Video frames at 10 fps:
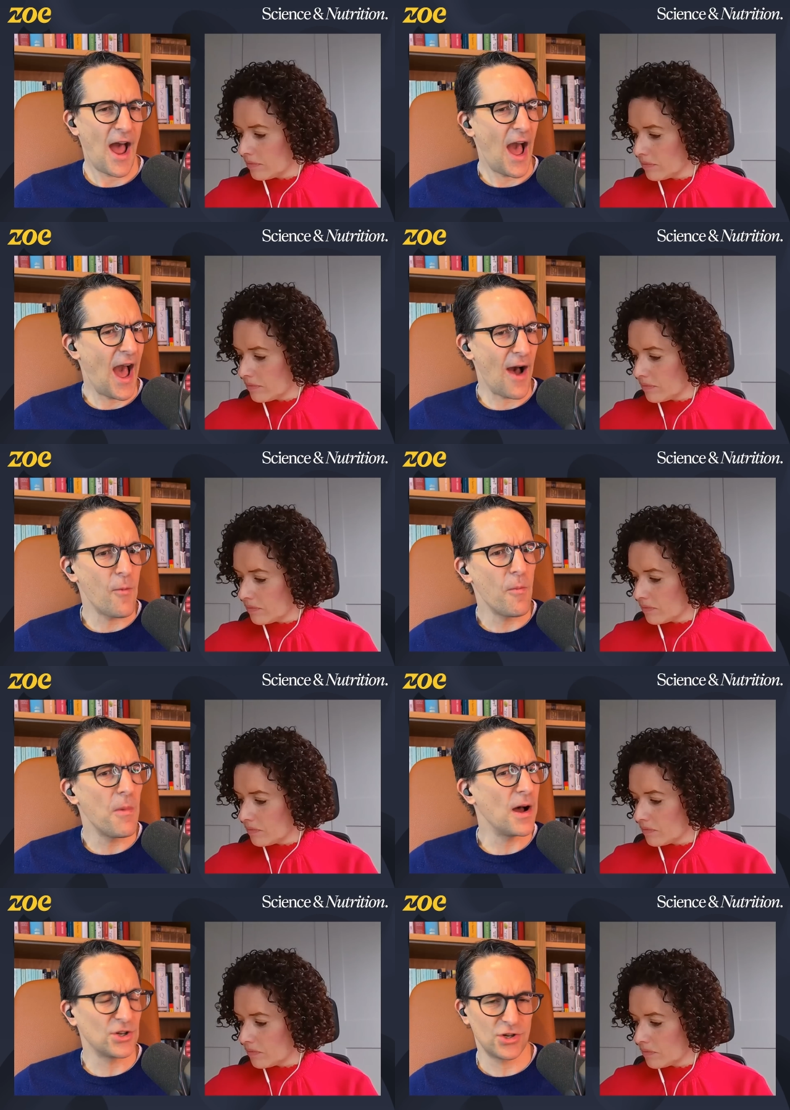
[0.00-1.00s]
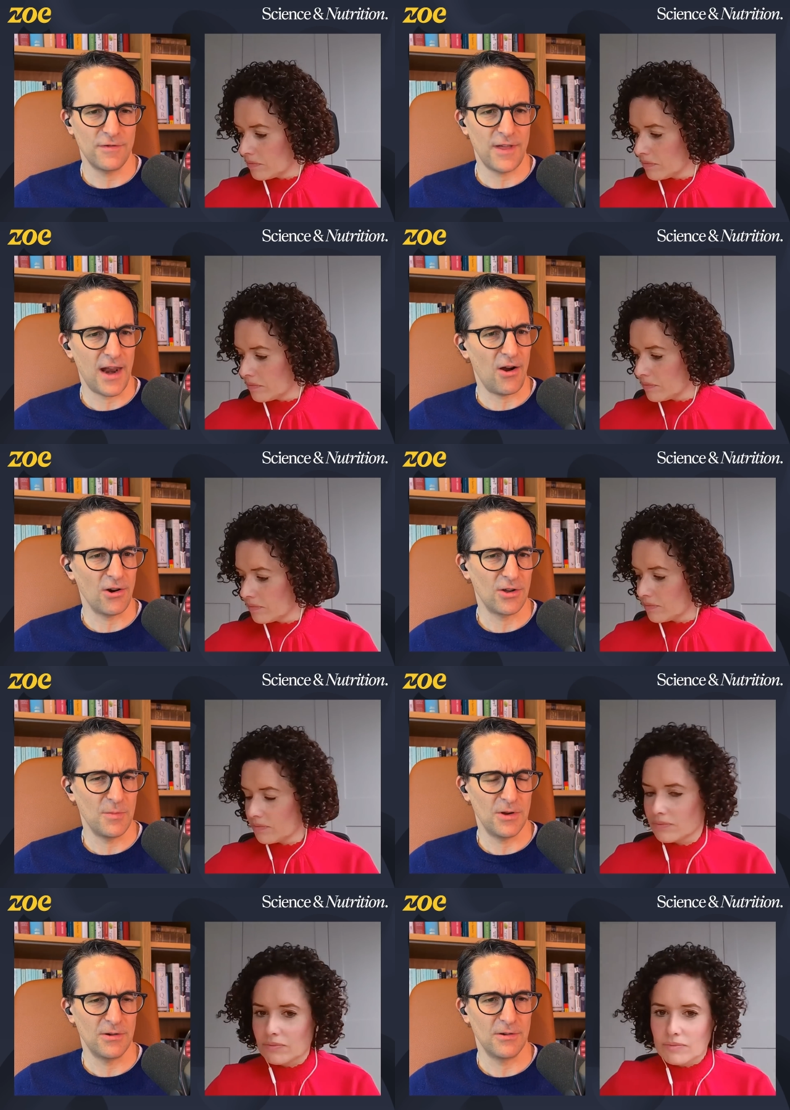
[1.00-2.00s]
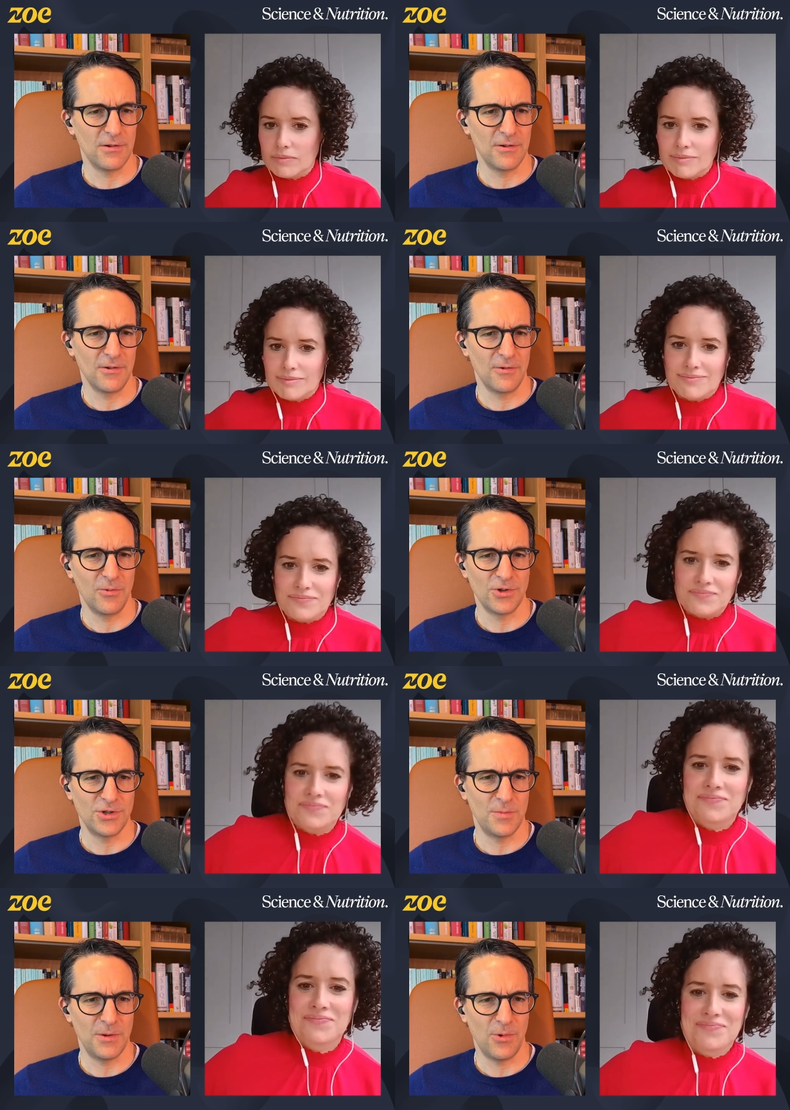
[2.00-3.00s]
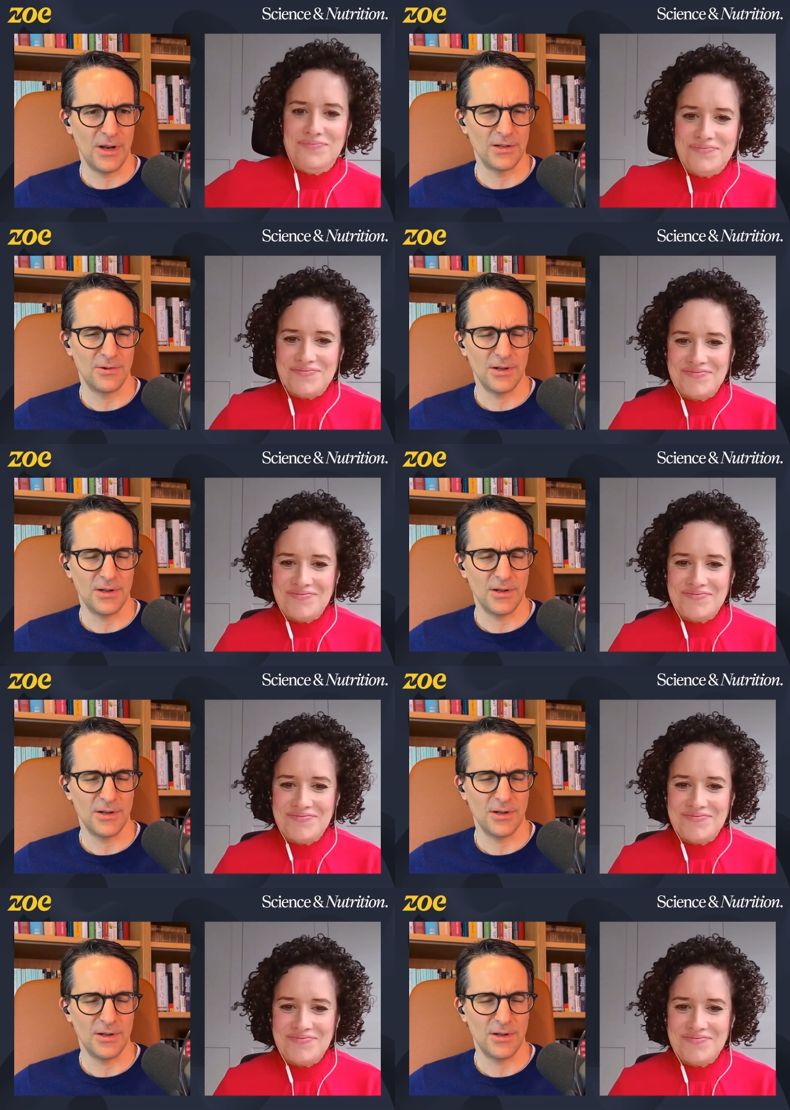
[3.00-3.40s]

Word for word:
Speaker 1: How much of that argument would you be willing to